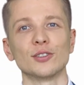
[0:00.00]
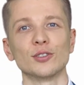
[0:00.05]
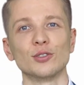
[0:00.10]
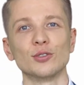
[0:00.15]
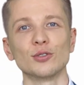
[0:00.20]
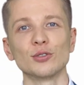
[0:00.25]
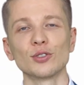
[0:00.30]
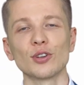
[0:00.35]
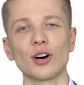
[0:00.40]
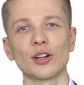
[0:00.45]

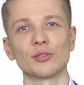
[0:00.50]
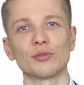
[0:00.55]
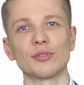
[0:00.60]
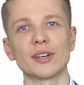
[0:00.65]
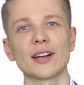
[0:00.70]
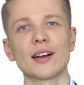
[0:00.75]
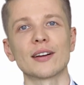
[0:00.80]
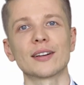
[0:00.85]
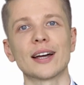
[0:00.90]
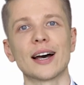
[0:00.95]
do not
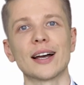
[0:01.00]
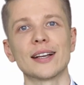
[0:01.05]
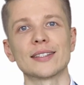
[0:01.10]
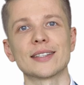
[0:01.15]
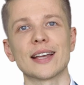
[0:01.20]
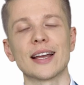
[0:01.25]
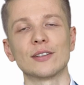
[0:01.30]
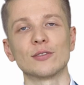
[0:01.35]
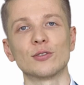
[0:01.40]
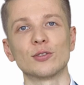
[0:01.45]
recognize
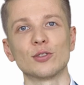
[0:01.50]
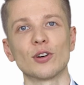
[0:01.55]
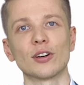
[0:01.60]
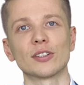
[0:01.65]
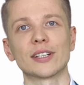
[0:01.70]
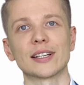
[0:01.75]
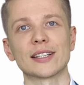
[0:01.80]
and do not